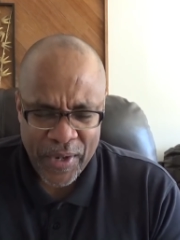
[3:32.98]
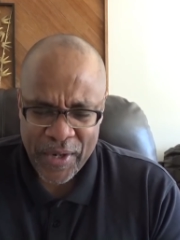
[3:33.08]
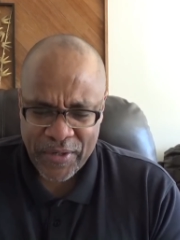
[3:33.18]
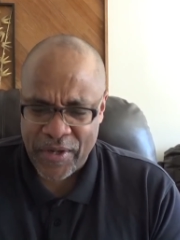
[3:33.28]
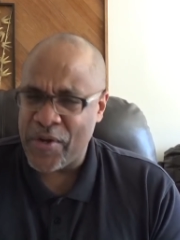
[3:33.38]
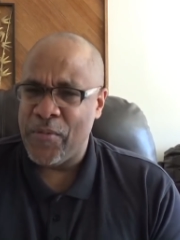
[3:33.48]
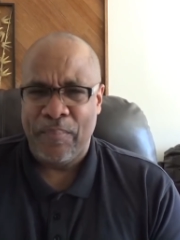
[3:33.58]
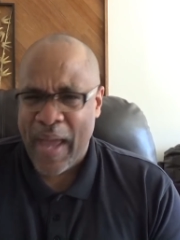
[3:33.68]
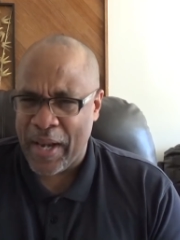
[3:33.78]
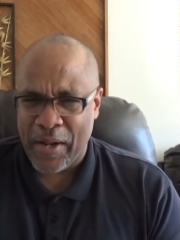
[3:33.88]
he said, You
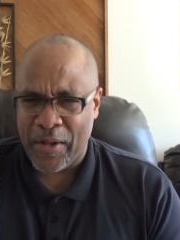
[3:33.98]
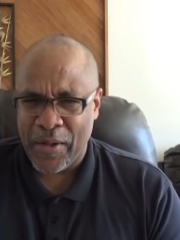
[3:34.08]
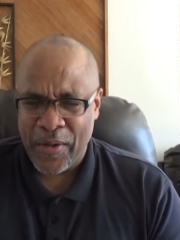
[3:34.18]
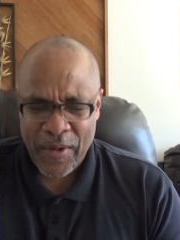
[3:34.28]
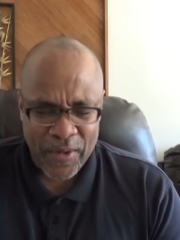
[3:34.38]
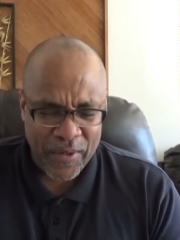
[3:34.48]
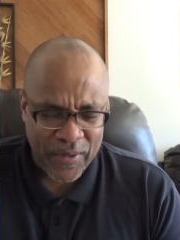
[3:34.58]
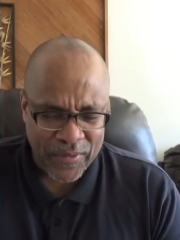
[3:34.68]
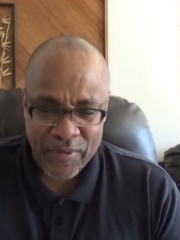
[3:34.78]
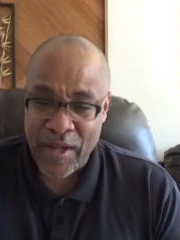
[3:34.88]
better.
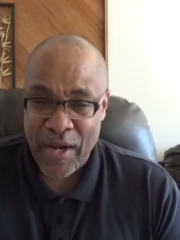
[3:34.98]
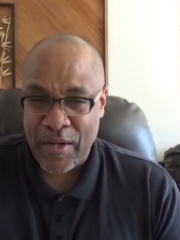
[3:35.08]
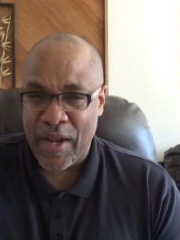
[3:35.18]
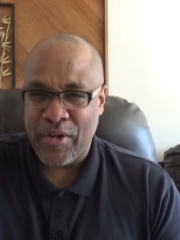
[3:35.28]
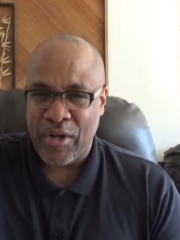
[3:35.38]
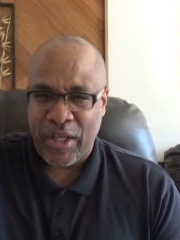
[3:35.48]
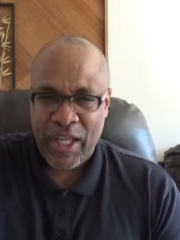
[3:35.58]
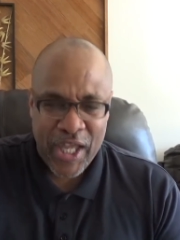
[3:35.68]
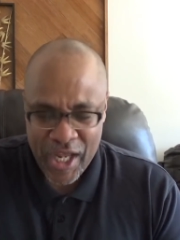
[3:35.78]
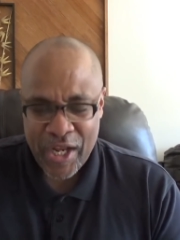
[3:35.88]
So they, they took
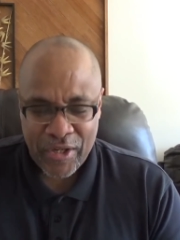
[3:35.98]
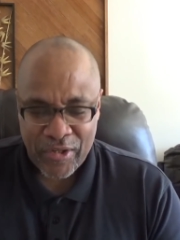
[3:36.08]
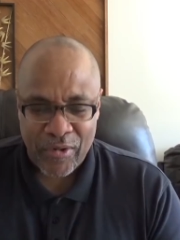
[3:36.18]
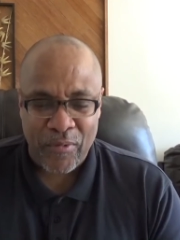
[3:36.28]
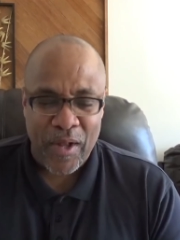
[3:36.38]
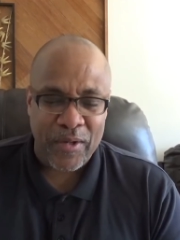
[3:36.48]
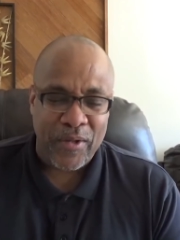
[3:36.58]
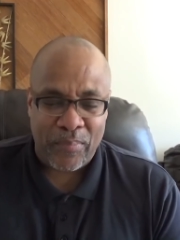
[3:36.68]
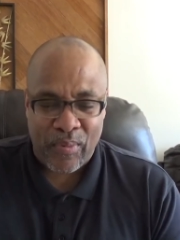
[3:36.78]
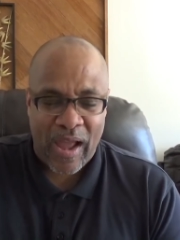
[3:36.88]
heed to what the
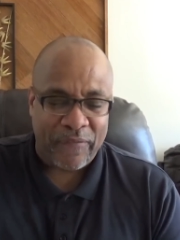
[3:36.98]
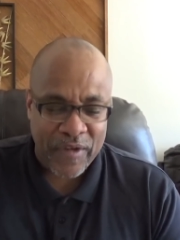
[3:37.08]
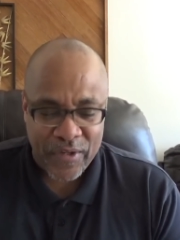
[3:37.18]
prophet